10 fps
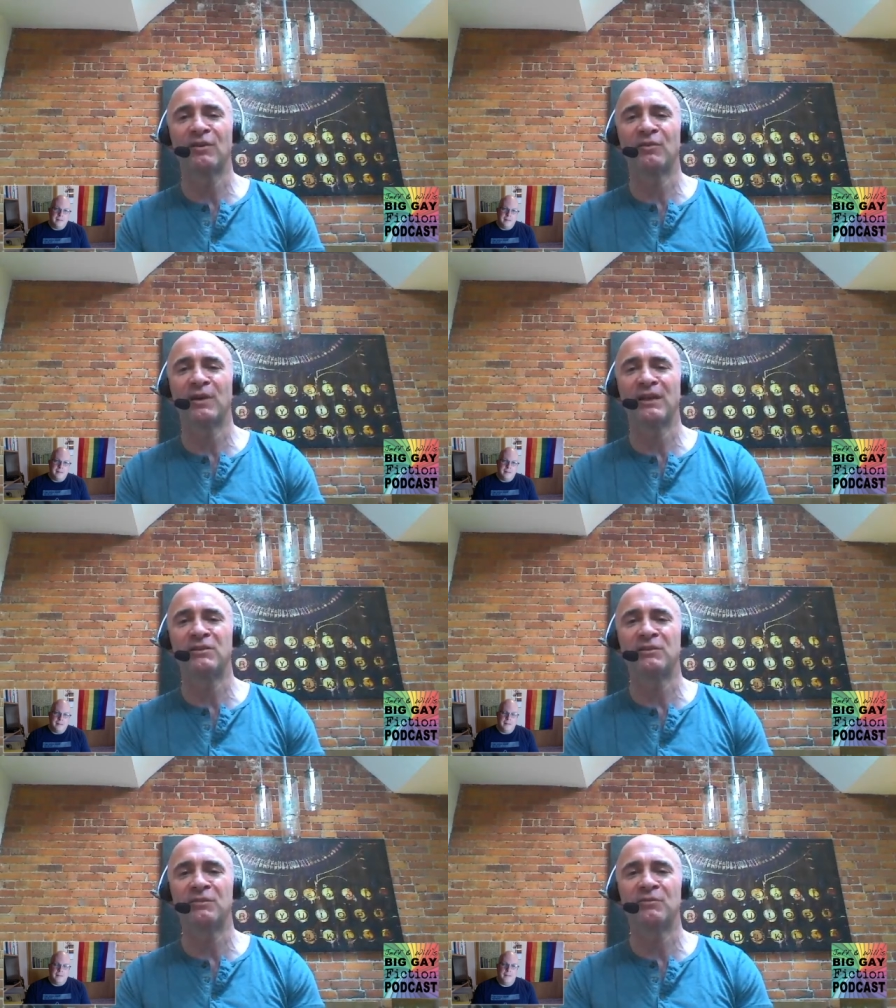going
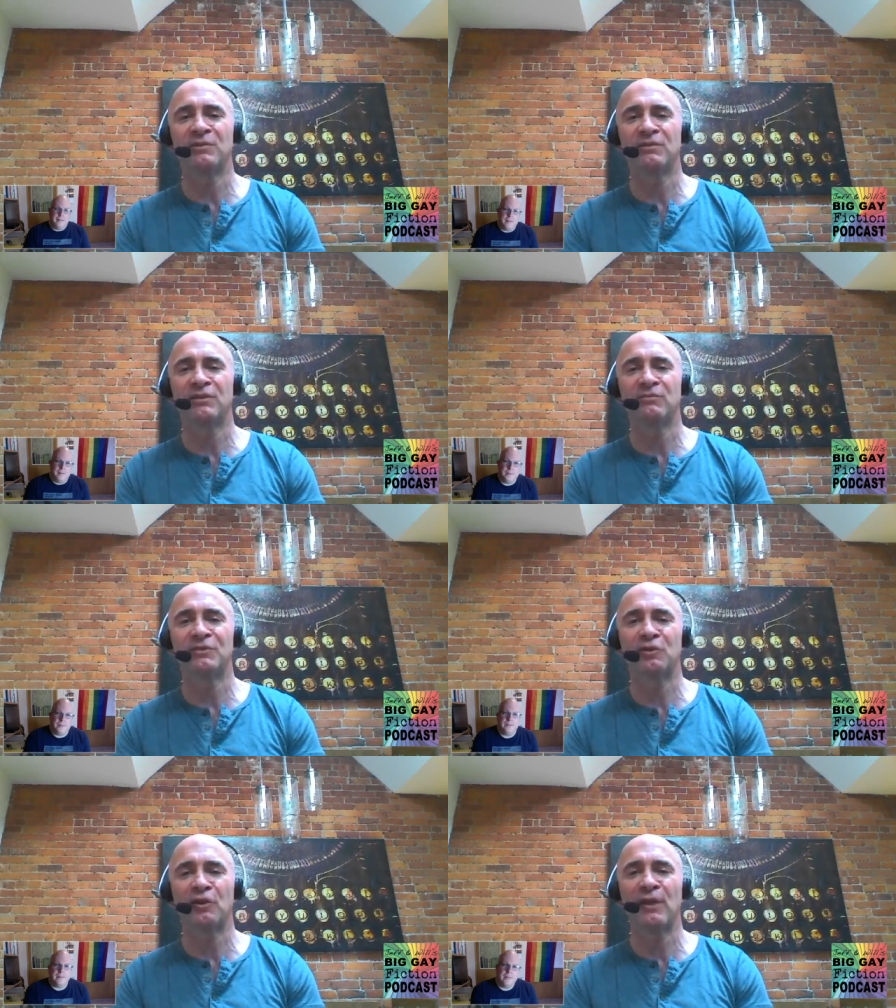to
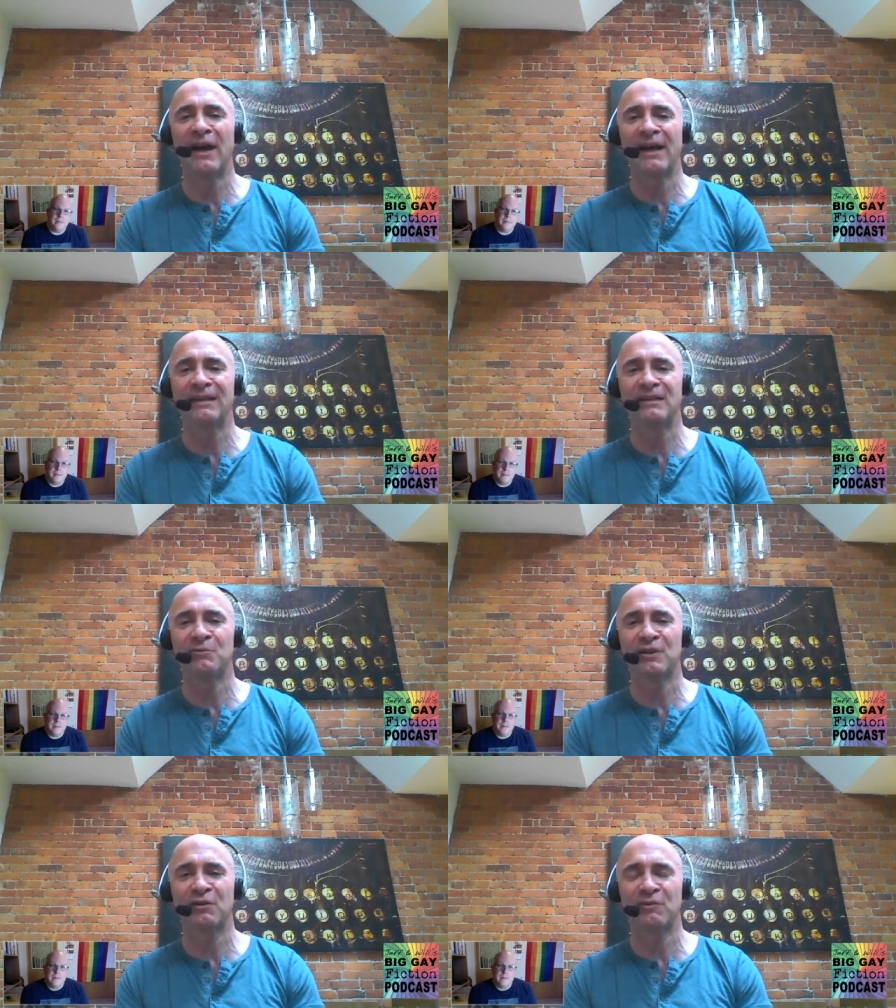turn that
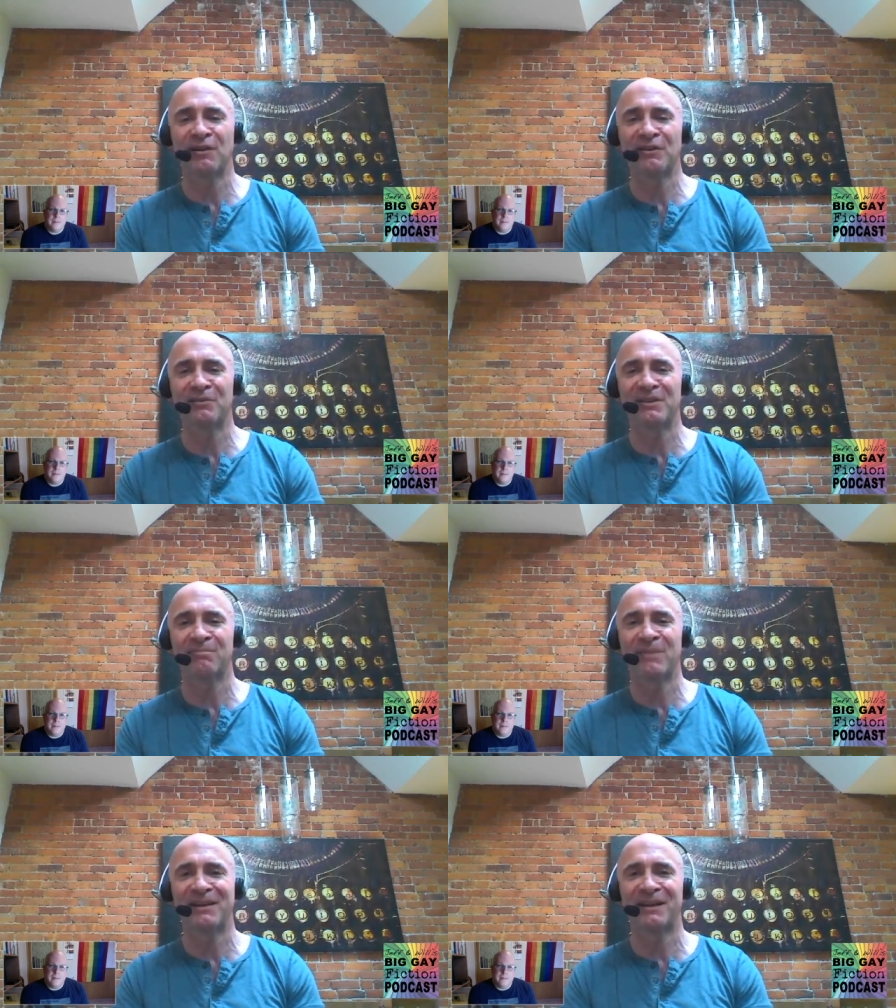into a career. So he's
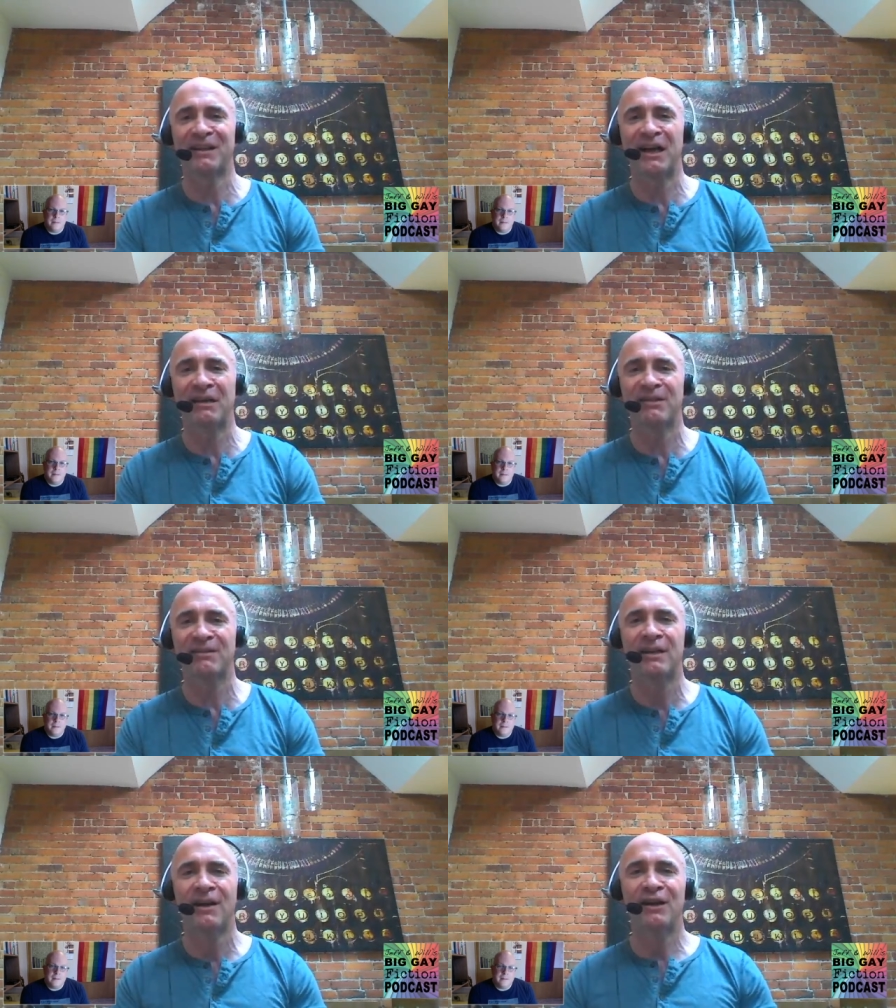spending a lot of
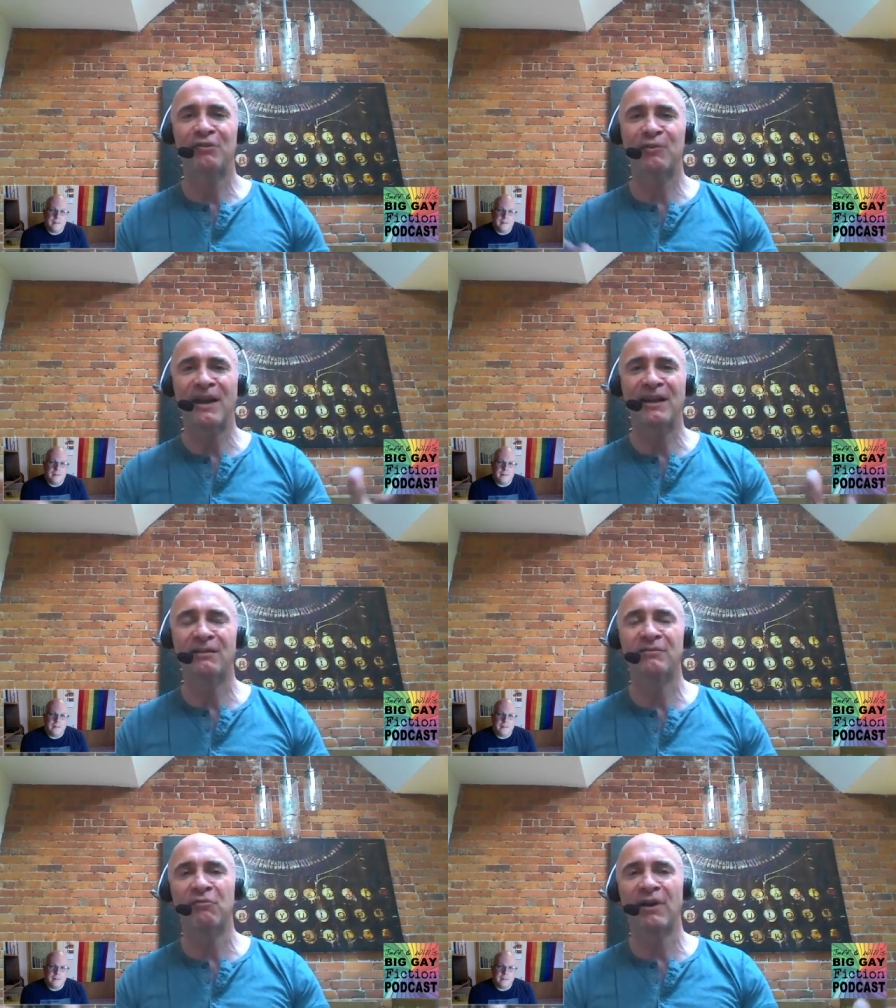his
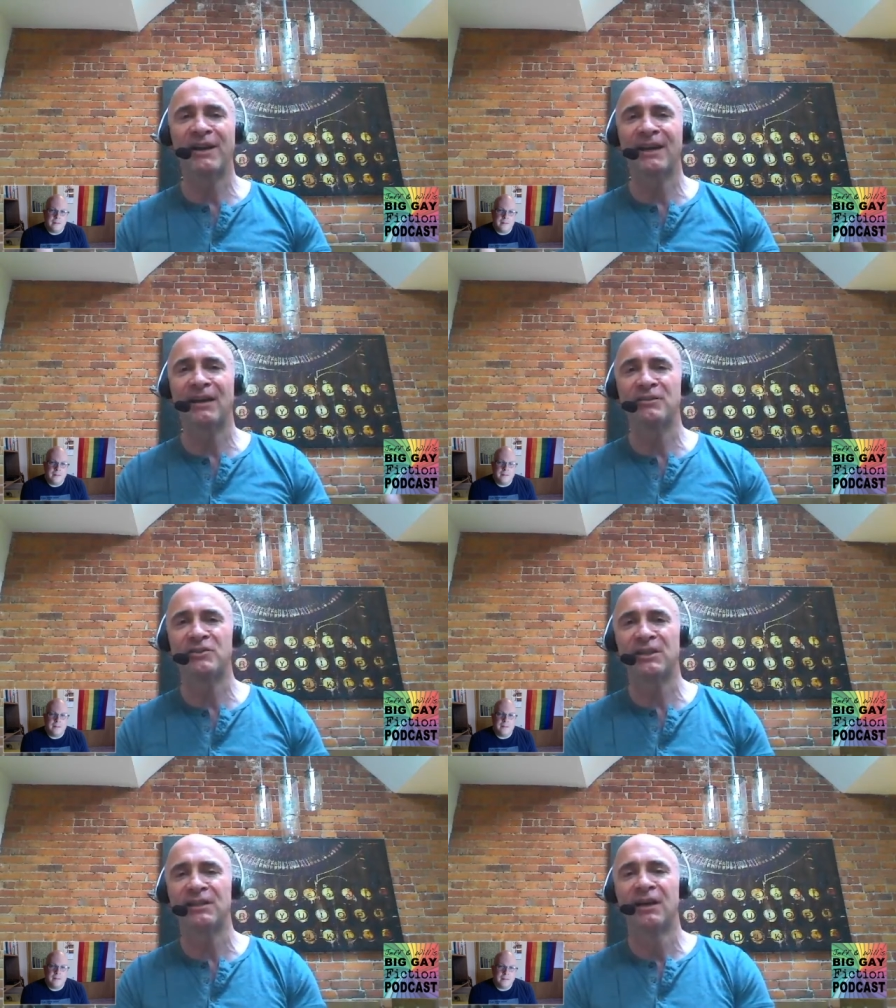creative and writing
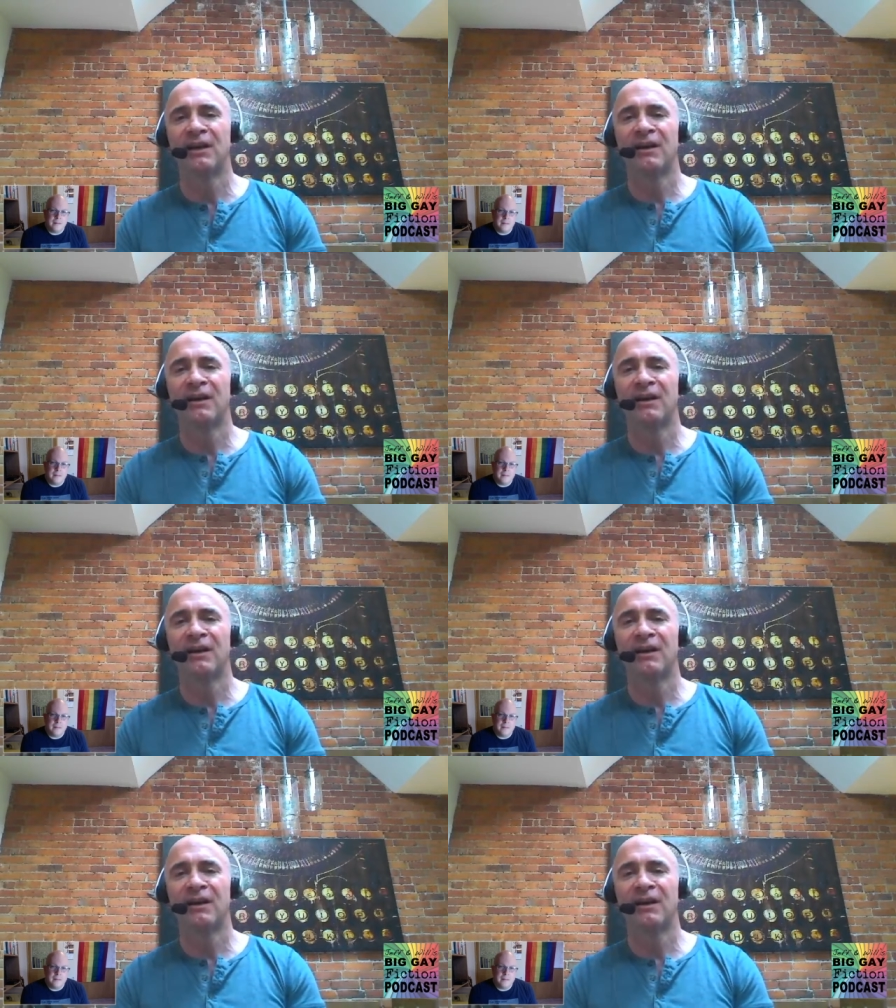energy